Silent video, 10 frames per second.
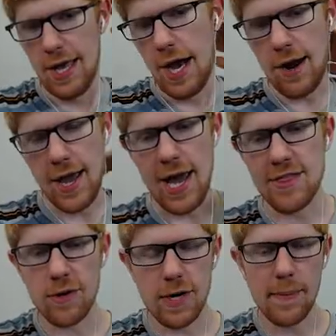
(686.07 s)
All right, I
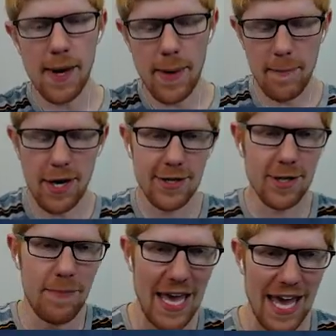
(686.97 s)
think we're coming up on
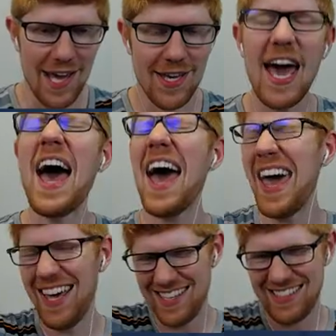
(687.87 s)
Barnacle Bay. K!